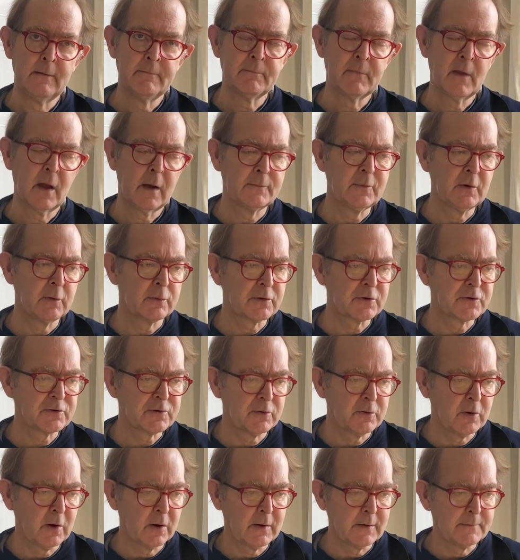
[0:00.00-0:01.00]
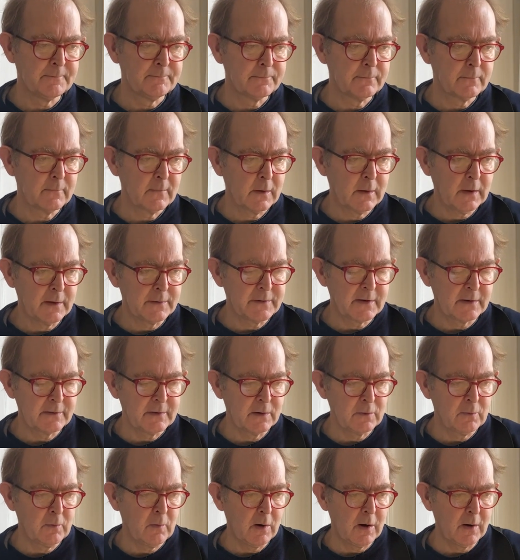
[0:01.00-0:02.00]
I'm not sure. I don't
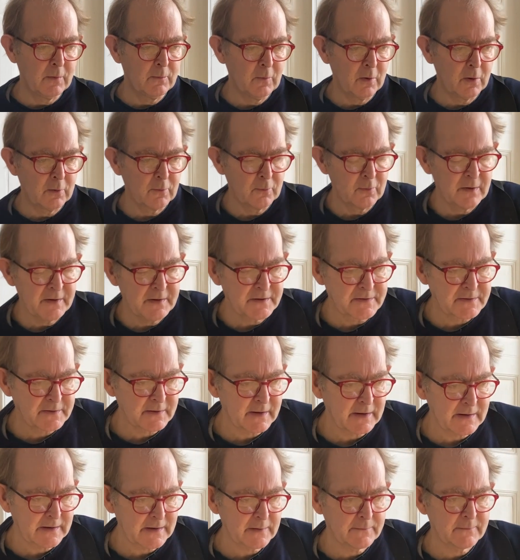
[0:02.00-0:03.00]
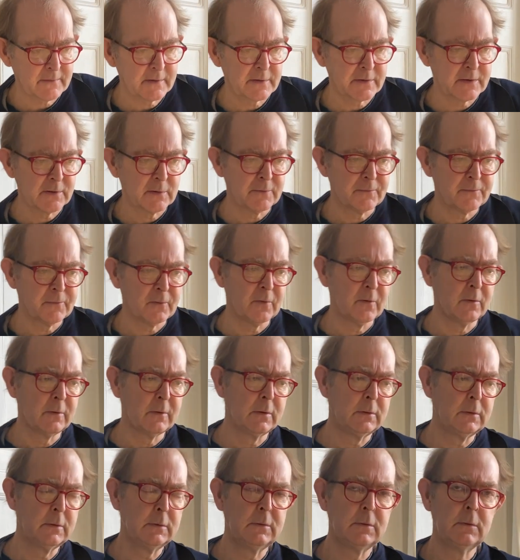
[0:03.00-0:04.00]
know what reason they give it to you for.
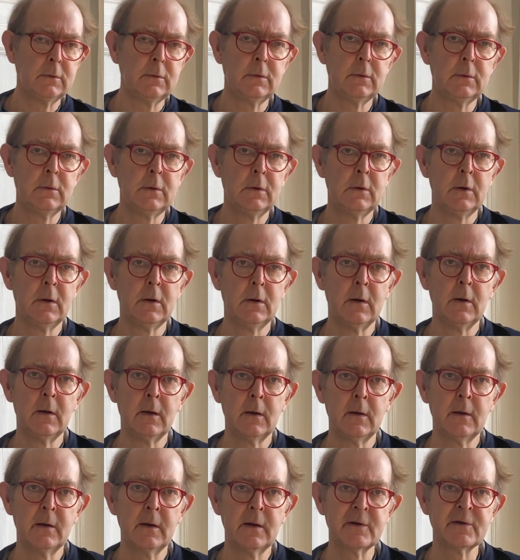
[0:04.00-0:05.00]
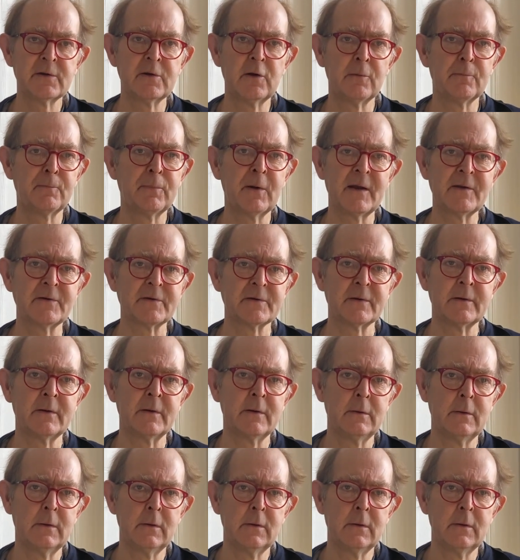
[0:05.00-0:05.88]
It's not pleasant.